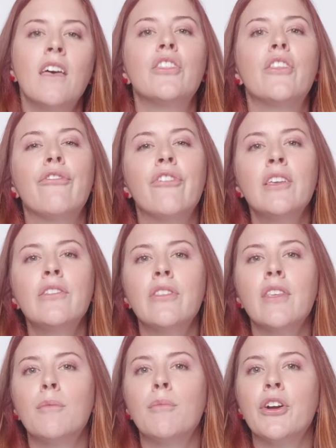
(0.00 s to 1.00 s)
The face
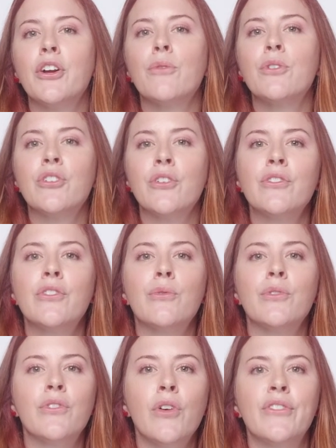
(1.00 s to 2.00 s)
landmarker returns a
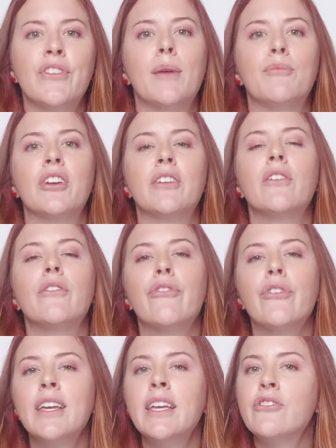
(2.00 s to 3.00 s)
result object
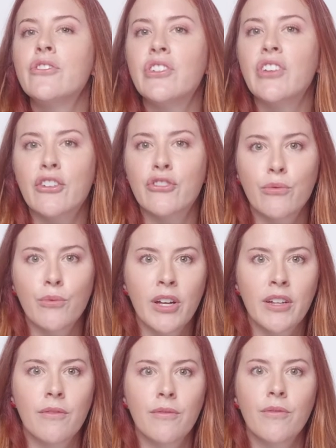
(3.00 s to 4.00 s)
for each detection
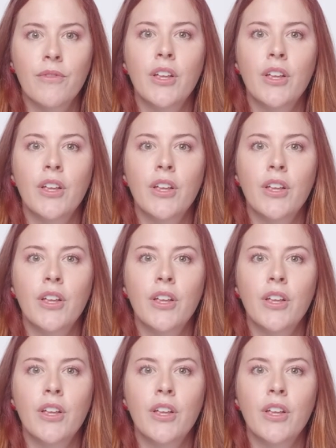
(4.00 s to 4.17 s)
run.